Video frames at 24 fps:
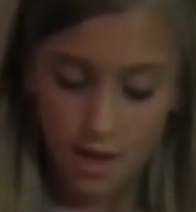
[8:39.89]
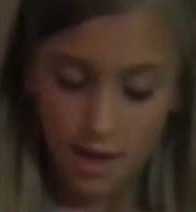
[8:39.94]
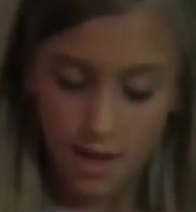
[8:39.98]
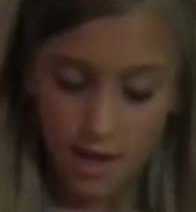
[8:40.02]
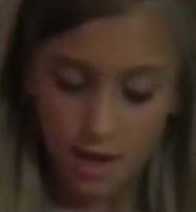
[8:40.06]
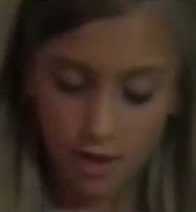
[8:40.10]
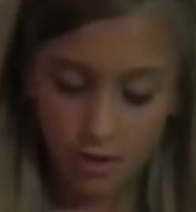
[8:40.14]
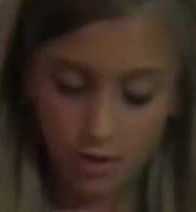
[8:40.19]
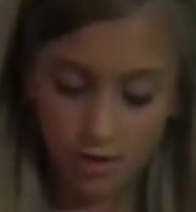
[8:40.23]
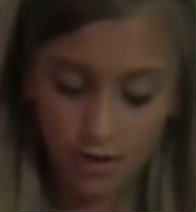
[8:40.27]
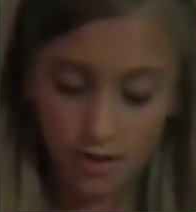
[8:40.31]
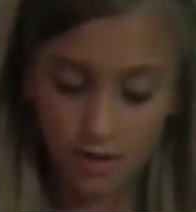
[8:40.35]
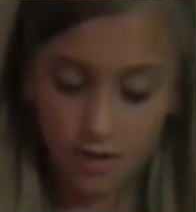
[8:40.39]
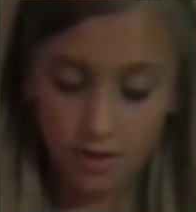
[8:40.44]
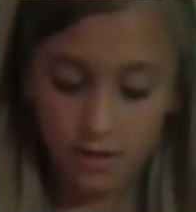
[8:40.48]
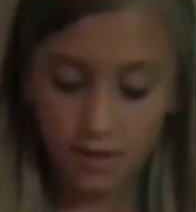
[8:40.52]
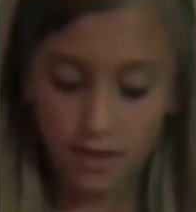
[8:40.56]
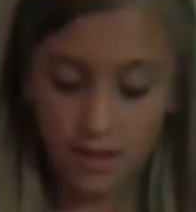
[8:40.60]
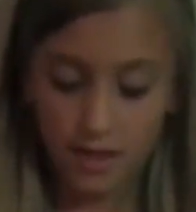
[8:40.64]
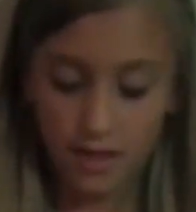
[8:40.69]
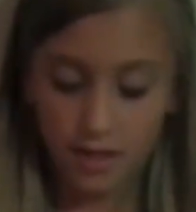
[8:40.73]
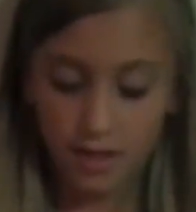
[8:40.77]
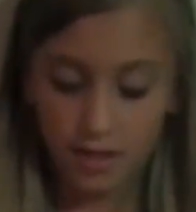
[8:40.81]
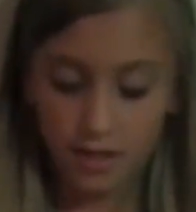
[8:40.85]
Our
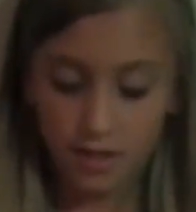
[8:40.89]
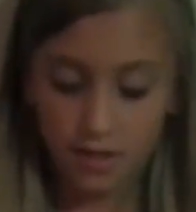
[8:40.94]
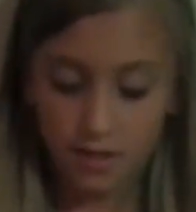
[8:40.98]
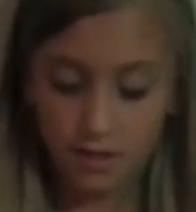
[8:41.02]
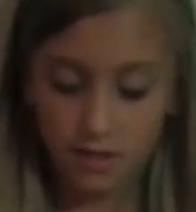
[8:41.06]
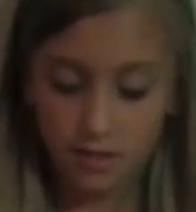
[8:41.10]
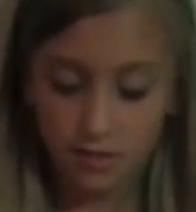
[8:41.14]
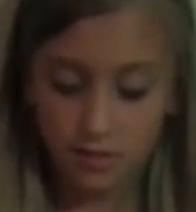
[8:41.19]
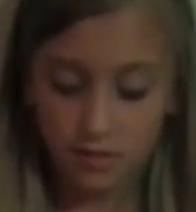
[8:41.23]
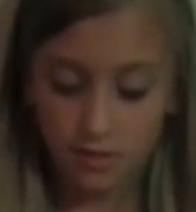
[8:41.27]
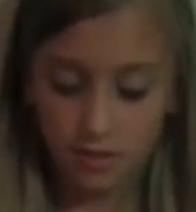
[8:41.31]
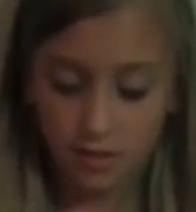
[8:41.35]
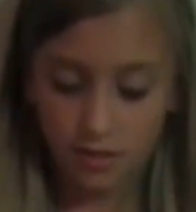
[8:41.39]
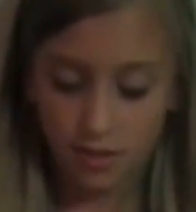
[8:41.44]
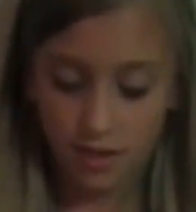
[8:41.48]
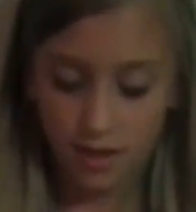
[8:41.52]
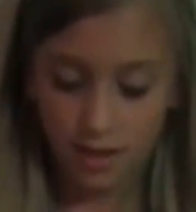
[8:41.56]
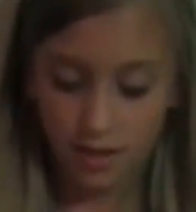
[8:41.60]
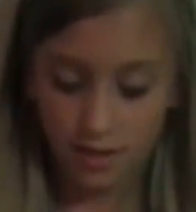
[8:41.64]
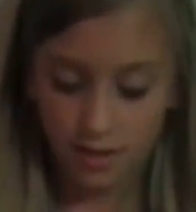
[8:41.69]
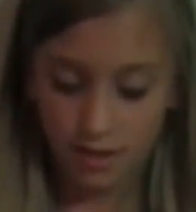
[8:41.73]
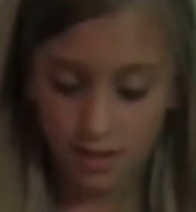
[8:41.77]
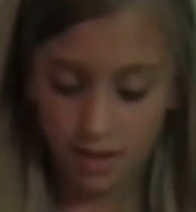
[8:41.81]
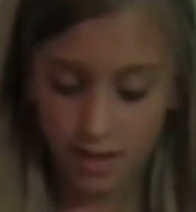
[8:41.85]
unlikely suitor
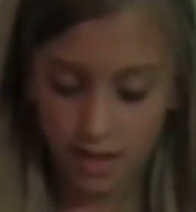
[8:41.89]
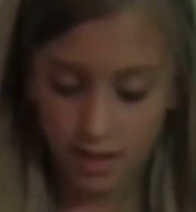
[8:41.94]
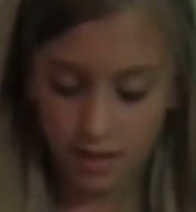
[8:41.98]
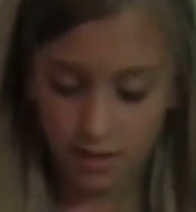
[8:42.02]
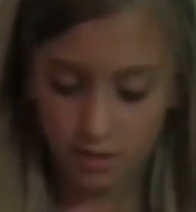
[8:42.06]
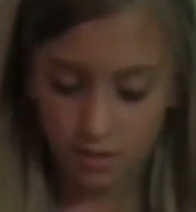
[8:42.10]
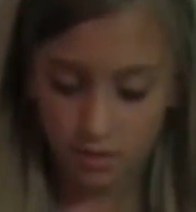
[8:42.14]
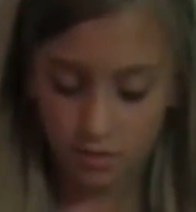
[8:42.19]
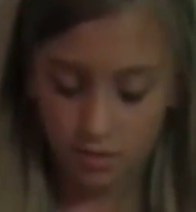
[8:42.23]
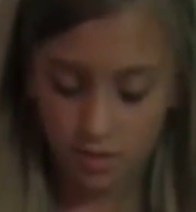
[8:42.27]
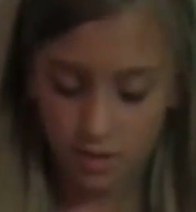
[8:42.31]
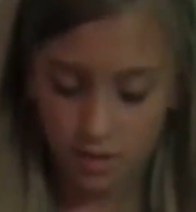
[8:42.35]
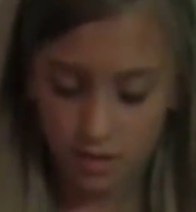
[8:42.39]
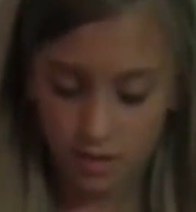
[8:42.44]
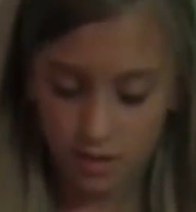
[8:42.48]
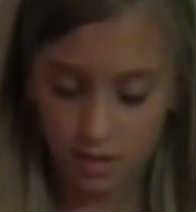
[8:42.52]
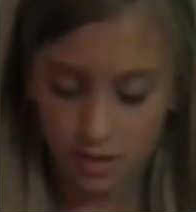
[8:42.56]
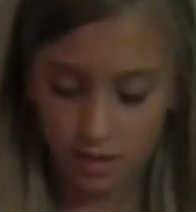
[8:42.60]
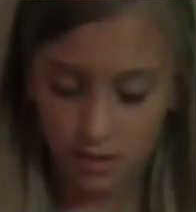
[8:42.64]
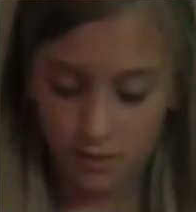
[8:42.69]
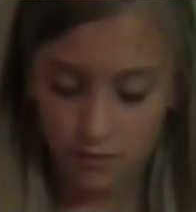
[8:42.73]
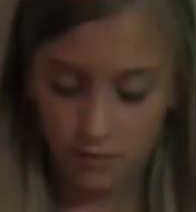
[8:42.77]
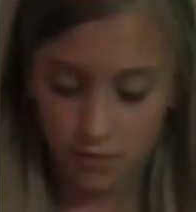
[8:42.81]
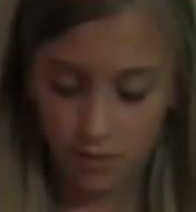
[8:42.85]
had to act
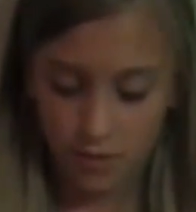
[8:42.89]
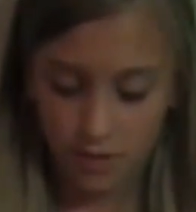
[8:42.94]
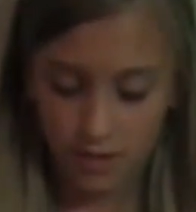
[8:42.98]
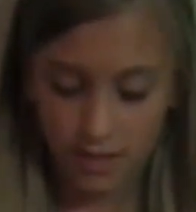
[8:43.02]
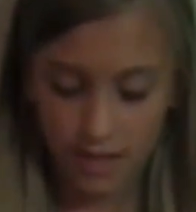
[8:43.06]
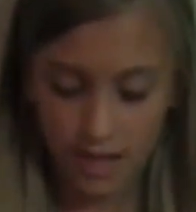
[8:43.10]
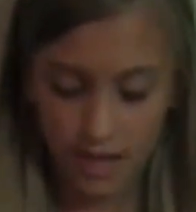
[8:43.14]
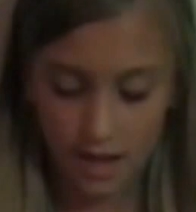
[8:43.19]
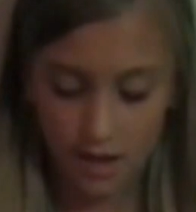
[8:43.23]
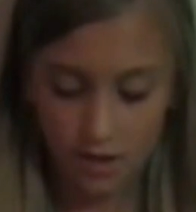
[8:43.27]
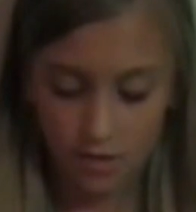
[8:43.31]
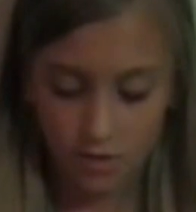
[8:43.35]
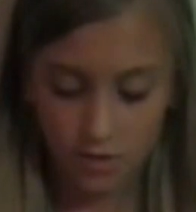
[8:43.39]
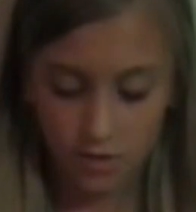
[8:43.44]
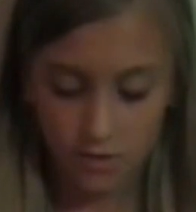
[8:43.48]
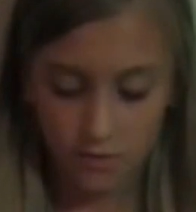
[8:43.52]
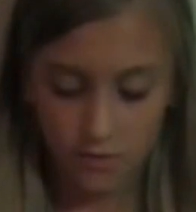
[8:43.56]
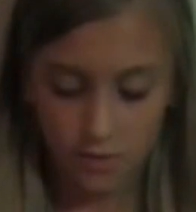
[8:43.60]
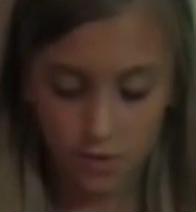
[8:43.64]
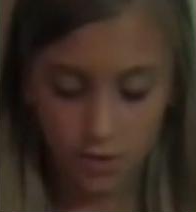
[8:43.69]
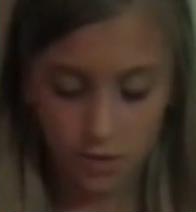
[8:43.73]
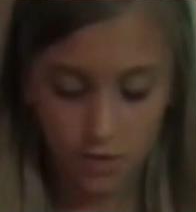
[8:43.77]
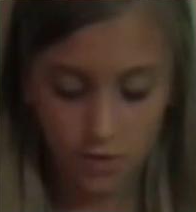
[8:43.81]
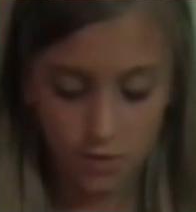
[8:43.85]
quickly, for cows
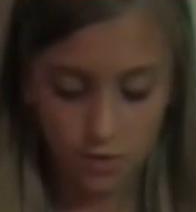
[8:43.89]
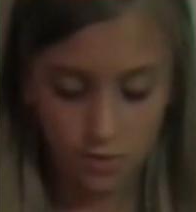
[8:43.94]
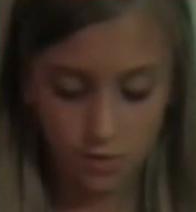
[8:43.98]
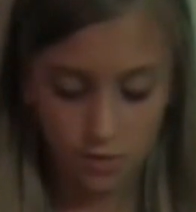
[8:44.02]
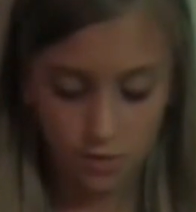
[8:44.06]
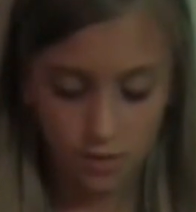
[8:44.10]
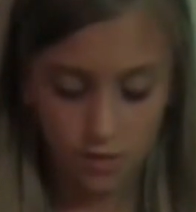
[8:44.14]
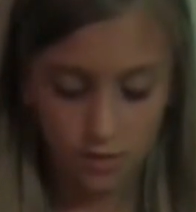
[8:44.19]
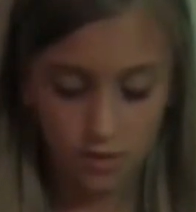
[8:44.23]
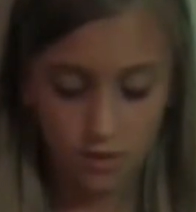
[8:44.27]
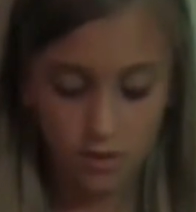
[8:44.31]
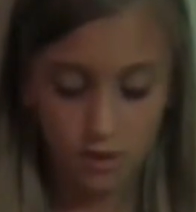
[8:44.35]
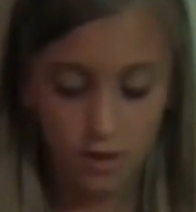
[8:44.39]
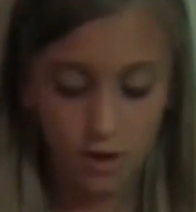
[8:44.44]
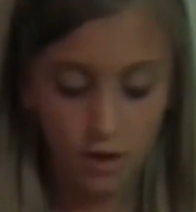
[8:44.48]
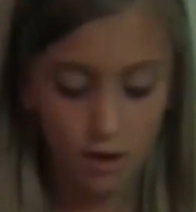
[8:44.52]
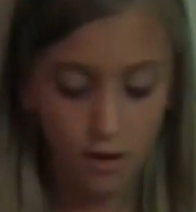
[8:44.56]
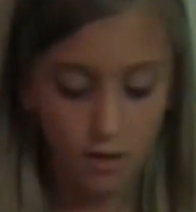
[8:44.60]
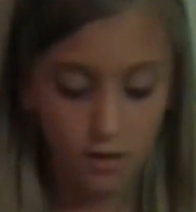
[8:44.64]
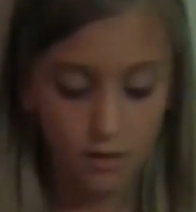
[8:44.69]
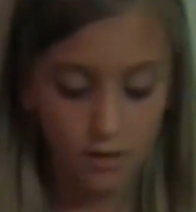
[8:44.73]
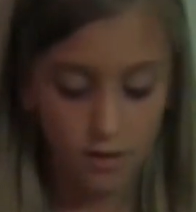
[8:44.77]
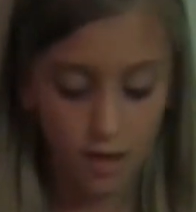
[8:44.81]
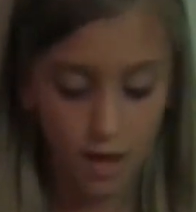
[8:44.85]
of her sort
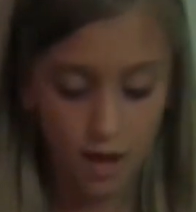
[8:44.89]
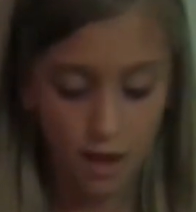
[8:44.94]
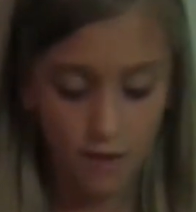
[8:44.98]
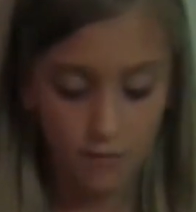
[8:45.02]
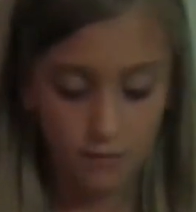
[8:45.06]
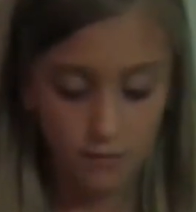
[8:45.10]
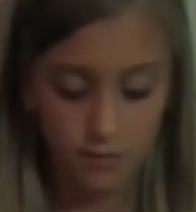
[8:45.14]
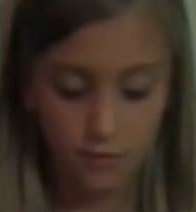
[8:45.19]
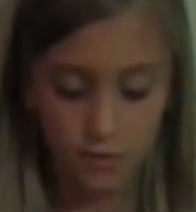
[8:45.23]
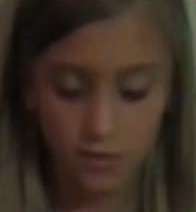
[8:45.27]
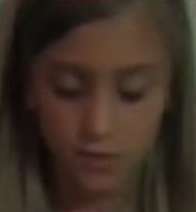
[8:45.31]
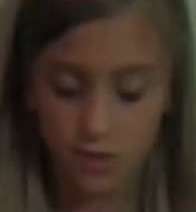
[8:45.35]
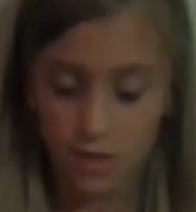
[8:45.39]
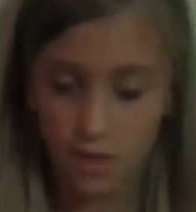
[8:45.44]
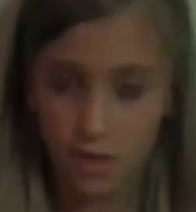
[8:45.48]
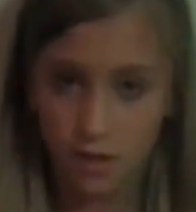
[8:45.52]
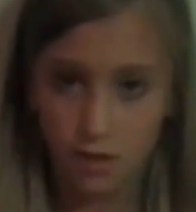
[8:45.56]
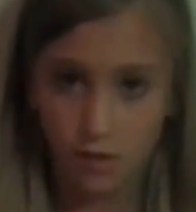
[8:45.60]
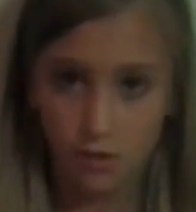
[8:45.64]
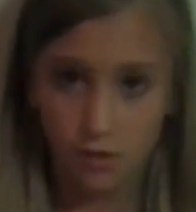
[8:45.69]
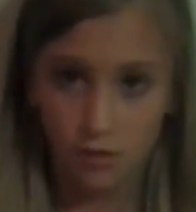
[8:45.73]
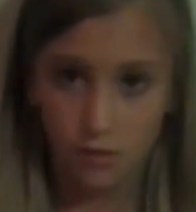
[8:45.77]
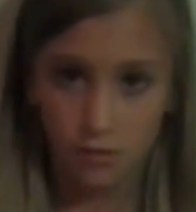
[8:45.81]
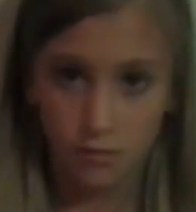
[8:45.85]
are not for
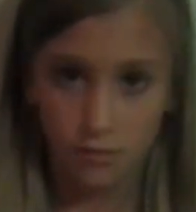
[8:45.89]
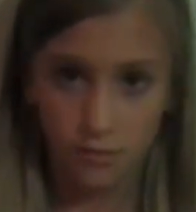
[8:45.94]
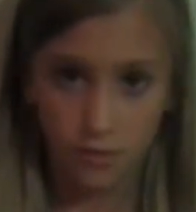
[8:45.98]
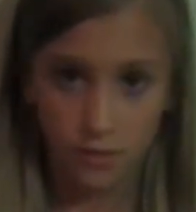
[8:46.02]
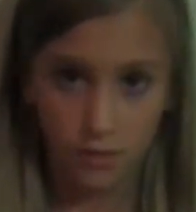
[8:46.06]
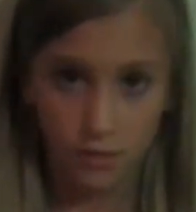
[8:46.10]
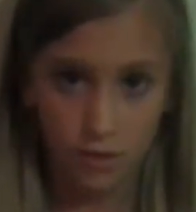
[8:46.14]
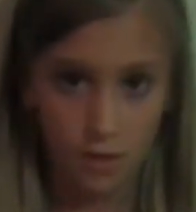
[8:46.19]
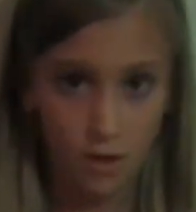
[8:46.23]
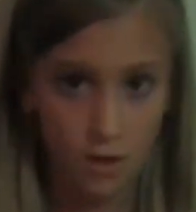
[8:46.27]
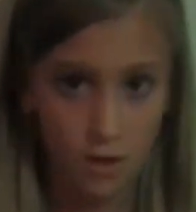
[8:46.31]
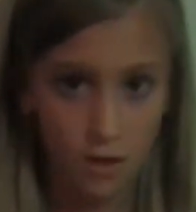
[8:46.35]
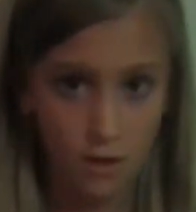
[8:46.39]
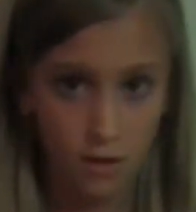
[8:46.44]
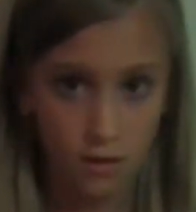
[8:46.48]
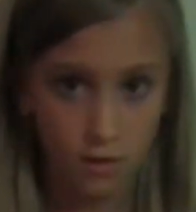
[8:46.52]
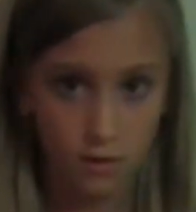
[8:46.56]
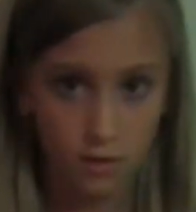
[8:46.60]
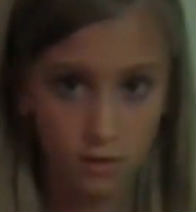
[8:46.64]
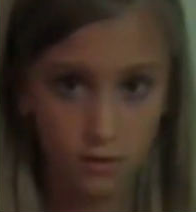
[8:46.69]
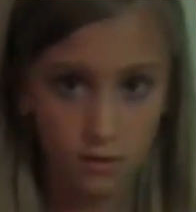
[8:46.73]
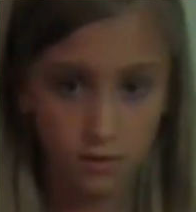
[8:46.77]
sale for long.